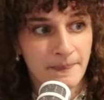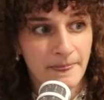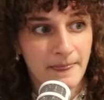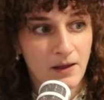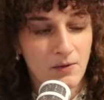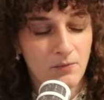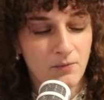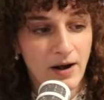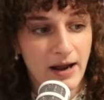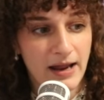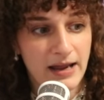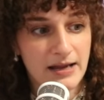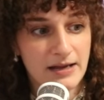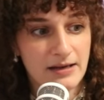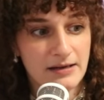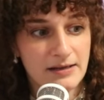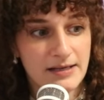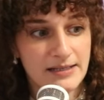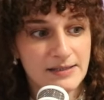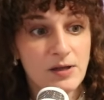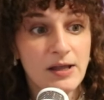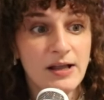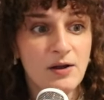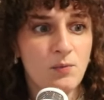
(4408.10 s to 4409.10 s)
right
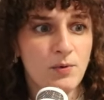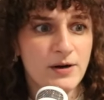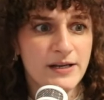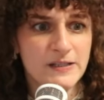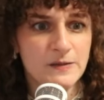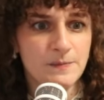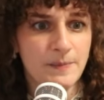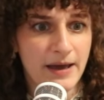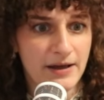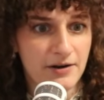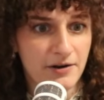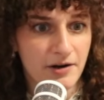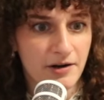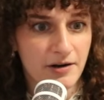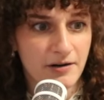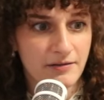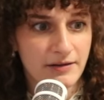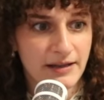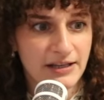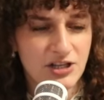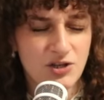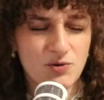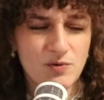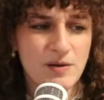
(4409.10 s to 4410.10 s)
because like what is better
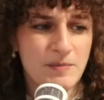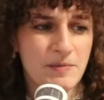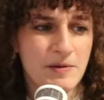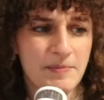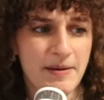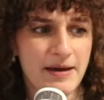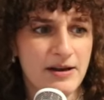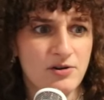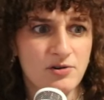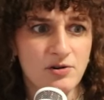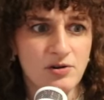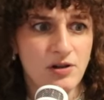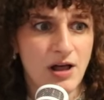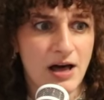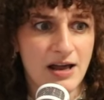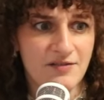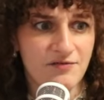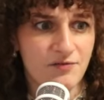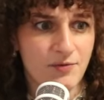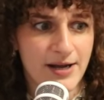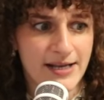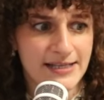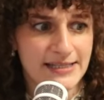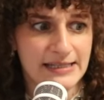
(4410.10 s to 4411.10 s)
like you could be better in a lot
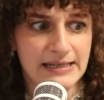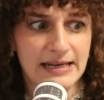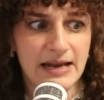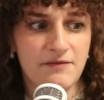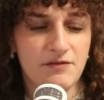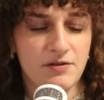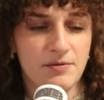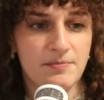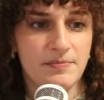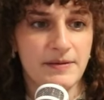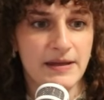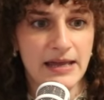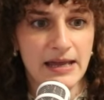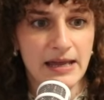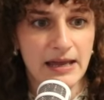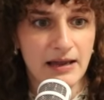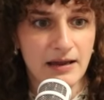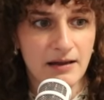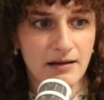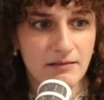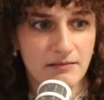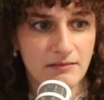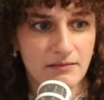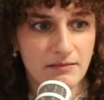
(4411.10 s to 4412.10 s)
of ways and never
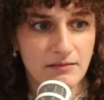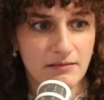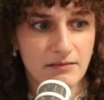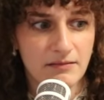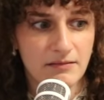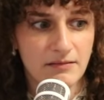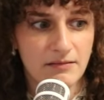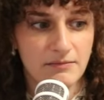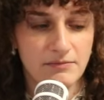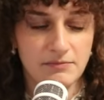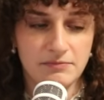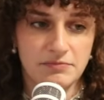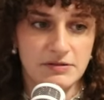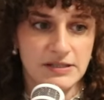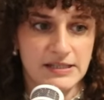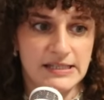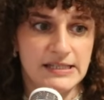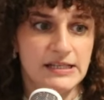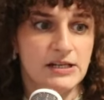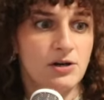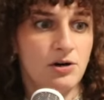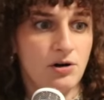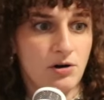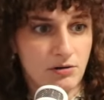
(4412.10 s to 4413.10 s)
be
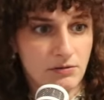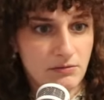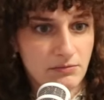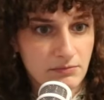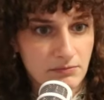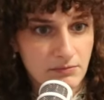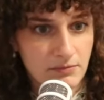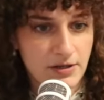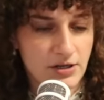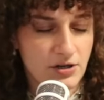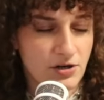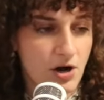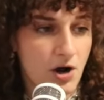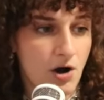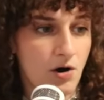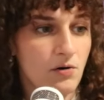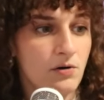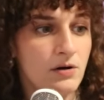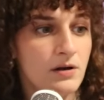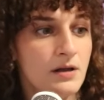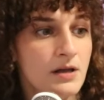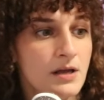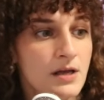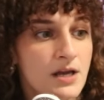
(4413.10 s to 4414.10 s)
still, you
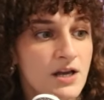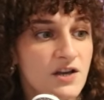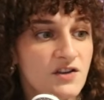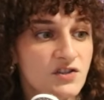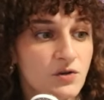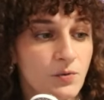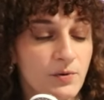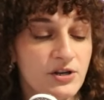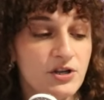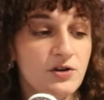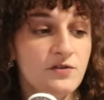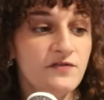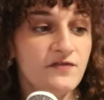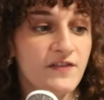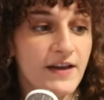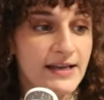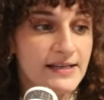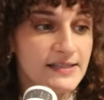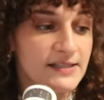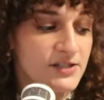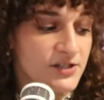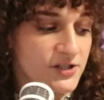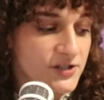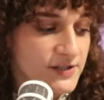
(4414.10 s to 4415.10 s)
know? So when you
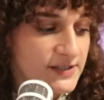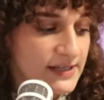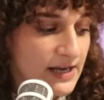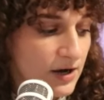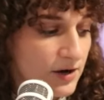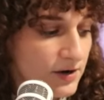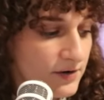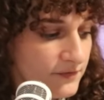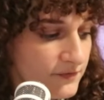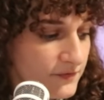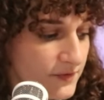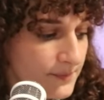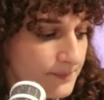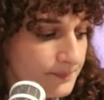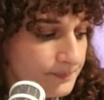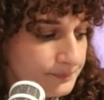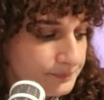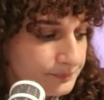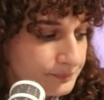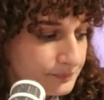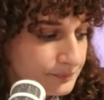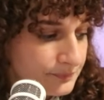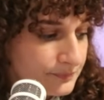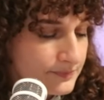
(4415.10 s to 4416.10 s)
face yourself,
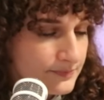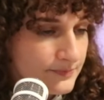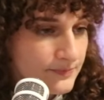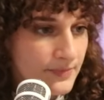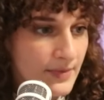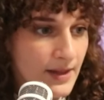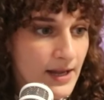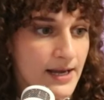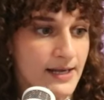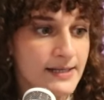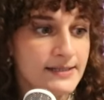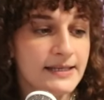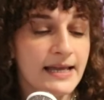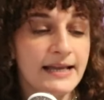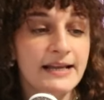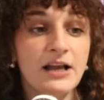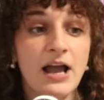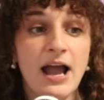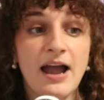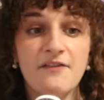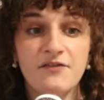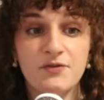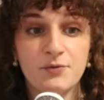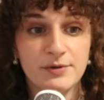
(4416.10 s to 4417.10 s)
it's like
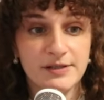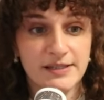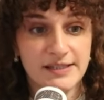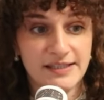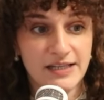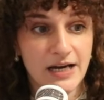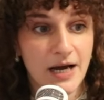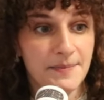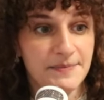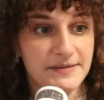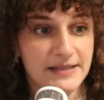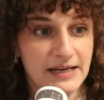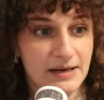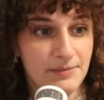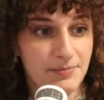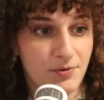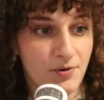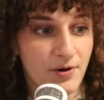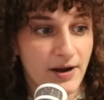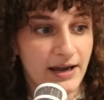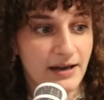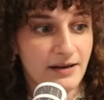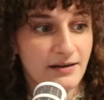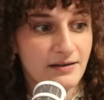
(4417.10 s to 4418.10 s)
everyone stops at a
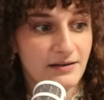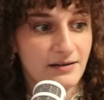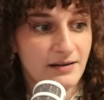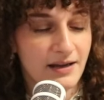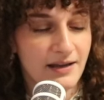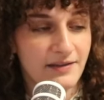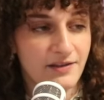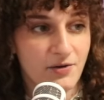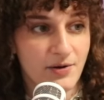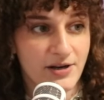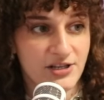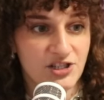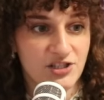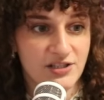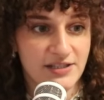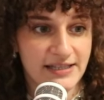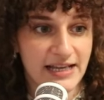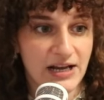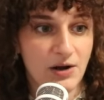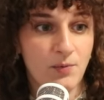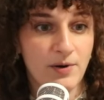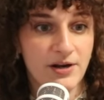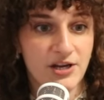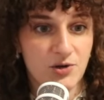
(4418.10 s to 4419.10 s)
point. And the question is
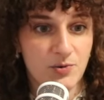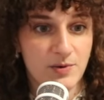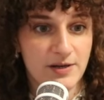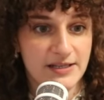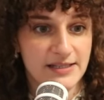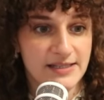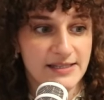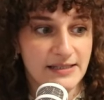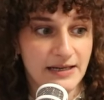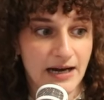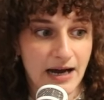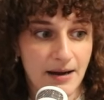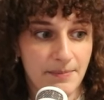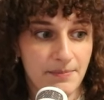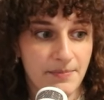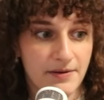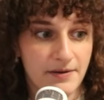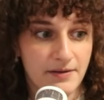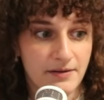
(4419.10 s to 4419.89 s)
like, when are you going to stop?